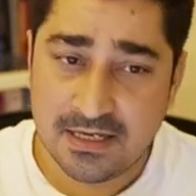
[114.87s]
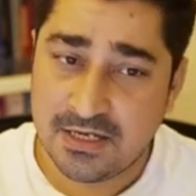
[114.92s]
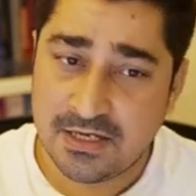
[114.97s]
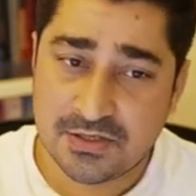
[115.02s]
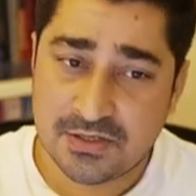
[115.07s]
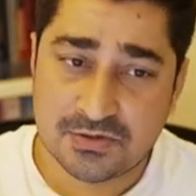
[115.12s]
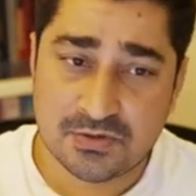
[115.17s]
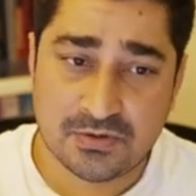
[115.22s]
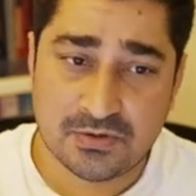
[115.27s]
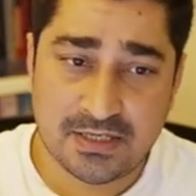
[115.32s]

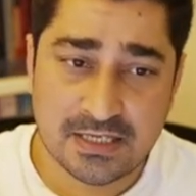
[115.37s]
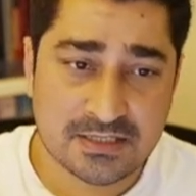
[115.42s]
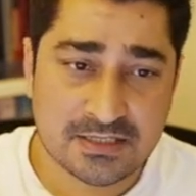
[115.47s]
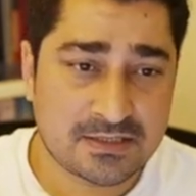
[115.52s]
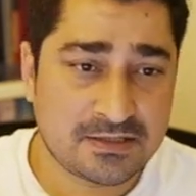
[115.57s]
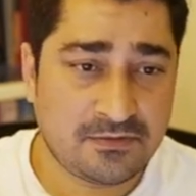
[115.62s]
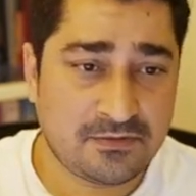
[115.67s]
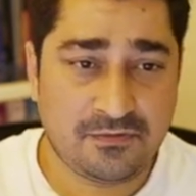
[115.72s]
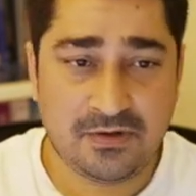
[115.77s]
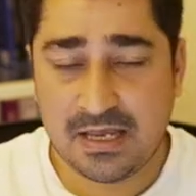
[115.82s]
So yes,
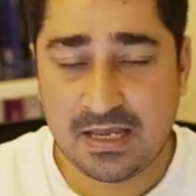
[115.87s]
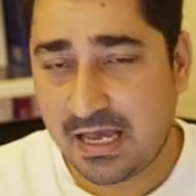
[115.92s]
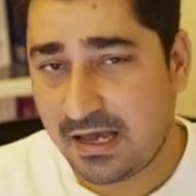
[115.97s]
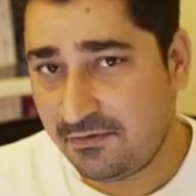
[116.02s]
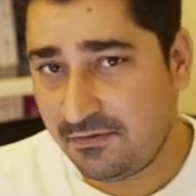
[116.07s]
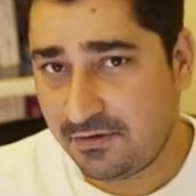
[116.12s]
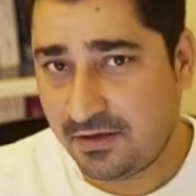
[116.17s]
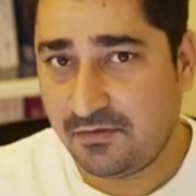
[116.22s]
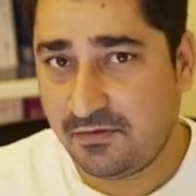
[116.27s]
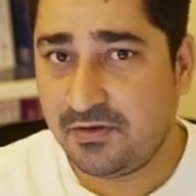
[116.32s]
we have
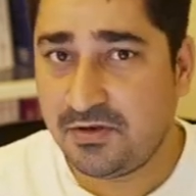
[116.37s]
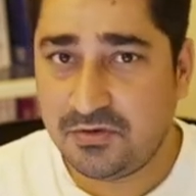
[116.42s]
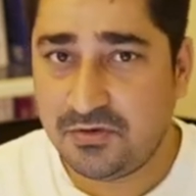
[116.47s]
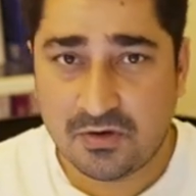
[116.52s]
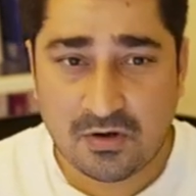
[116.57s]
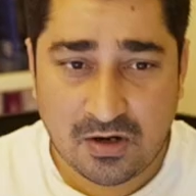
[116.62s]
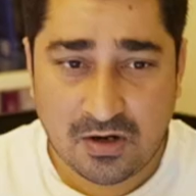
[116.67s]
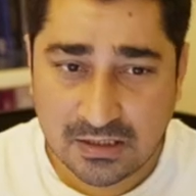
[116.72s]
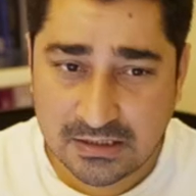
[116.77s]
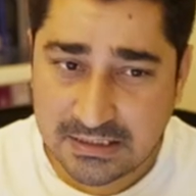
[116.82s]
given you
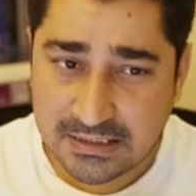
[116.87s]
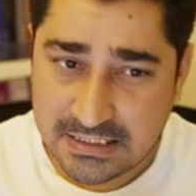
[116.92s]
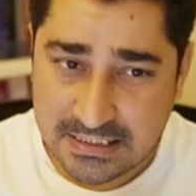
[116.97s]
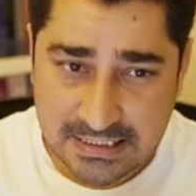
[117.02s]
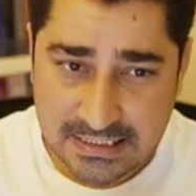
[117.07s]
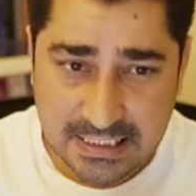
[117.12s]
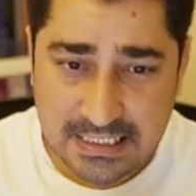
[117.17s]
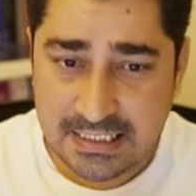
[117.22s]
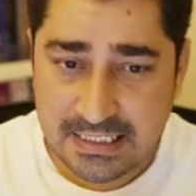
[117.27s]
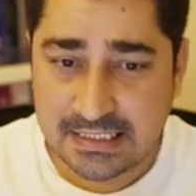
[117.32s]
all the
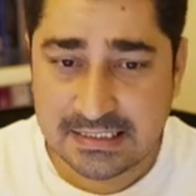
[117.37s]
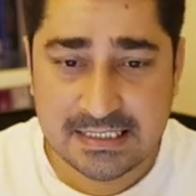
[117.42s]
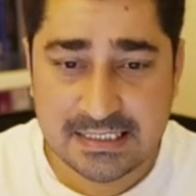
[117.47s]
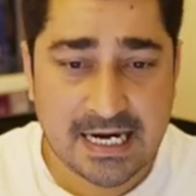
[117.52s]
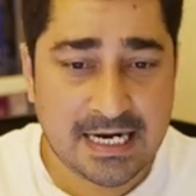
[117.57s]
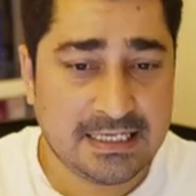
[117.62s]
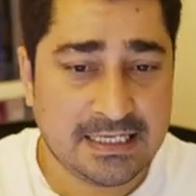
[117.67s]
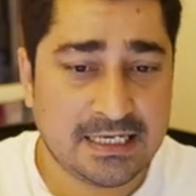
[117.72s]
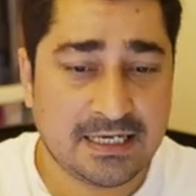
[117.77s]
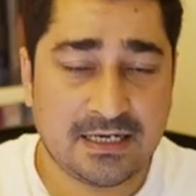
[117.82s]
detail
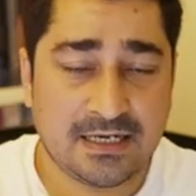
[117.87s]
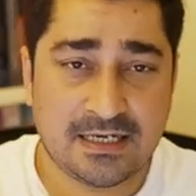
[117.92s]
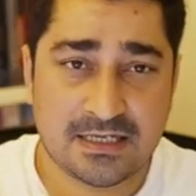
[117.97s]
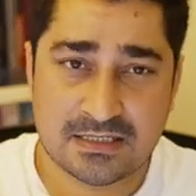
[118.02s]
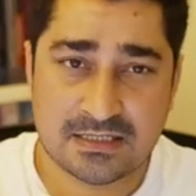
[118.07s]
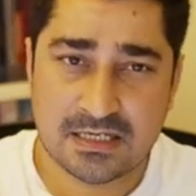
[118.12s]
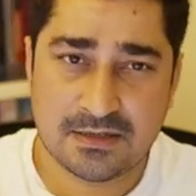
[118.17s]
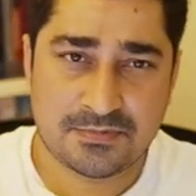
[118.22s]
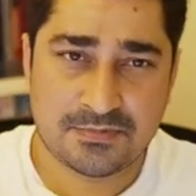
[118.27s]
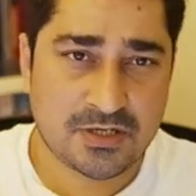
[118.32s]
inside our
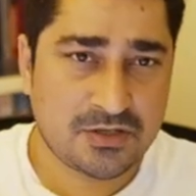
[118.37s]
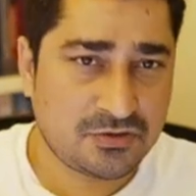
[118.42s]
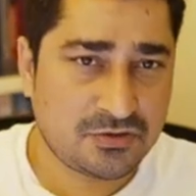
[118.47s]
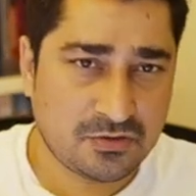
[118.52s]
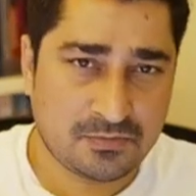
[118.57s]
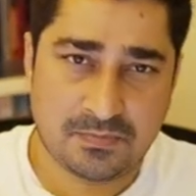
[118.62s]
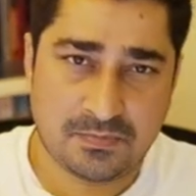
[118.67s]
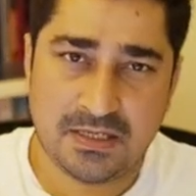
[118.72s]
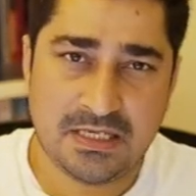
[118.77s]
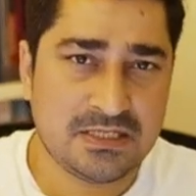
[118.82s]
description, so
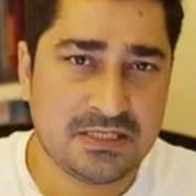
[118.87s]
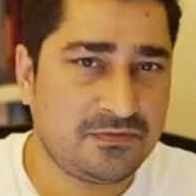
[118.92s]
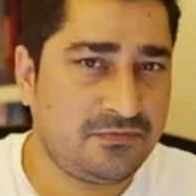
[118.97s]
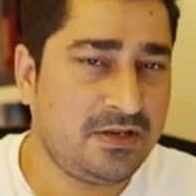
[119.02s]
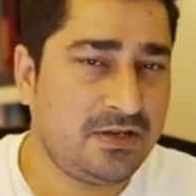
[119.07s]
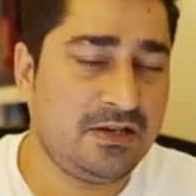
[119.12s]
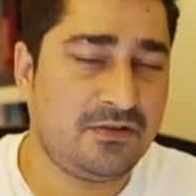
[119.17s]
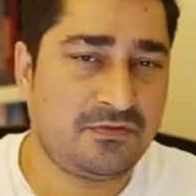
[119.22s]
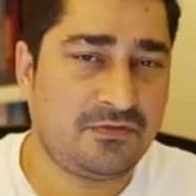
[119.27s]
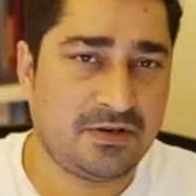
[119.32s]
please feel
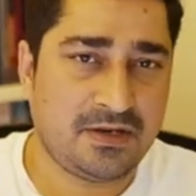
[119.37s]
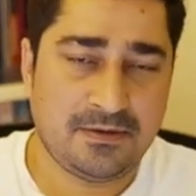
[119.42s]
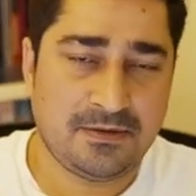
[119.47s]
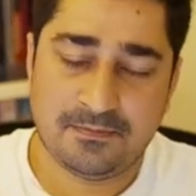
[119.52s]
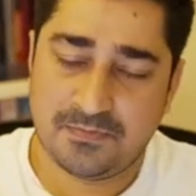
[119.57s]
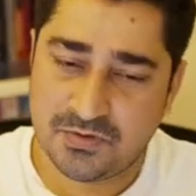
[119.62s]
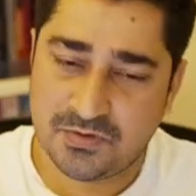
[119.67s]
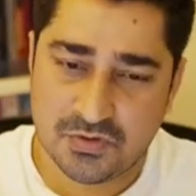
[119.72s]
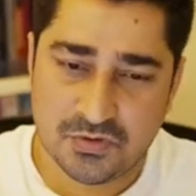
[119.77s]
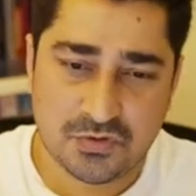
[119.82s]
free
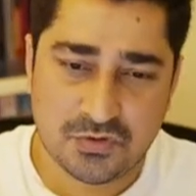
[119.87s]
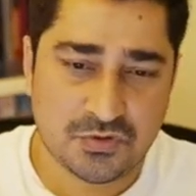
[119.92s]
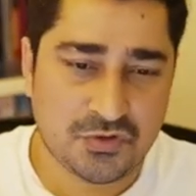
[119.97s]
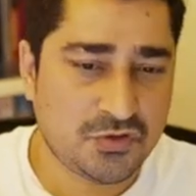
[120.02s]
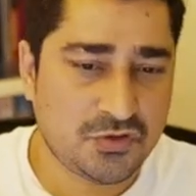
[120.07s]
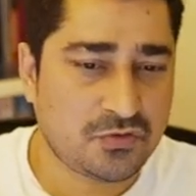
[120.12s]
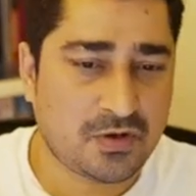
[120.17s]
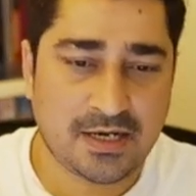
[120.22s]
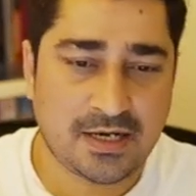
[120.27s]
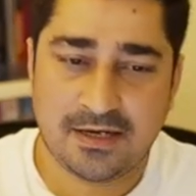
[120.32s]
to
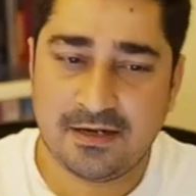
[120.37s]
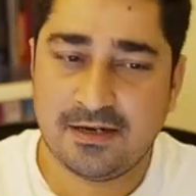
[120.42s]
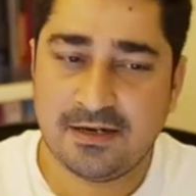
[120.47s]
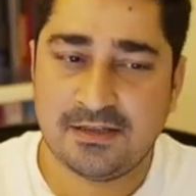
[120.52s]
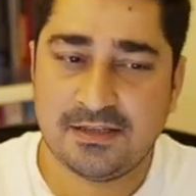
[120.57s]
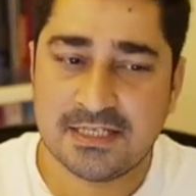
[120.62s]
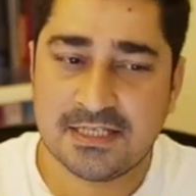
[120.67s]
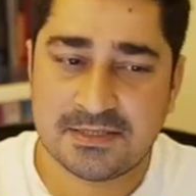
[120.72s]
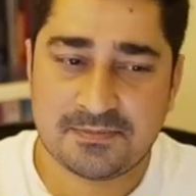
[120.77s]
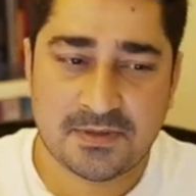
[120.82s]
join
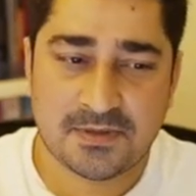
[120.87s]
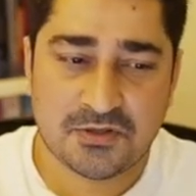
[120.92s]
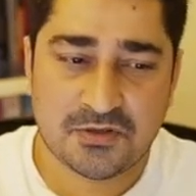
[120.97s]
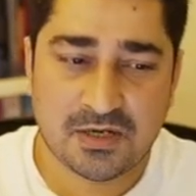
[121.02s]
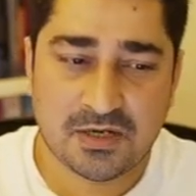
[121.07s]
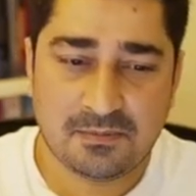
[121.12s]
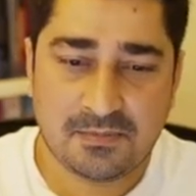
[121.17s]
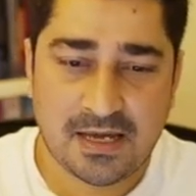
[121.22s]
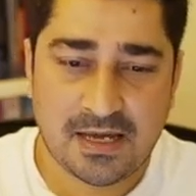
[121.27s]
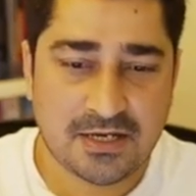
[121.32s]
this particular
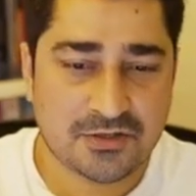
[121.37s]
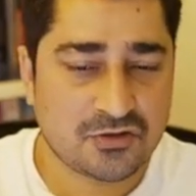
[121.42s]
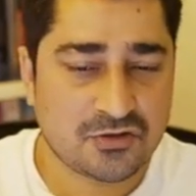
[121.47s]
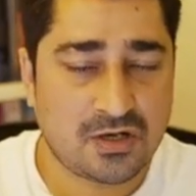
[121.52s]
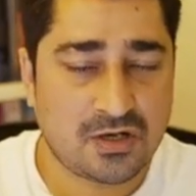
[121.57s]
batch or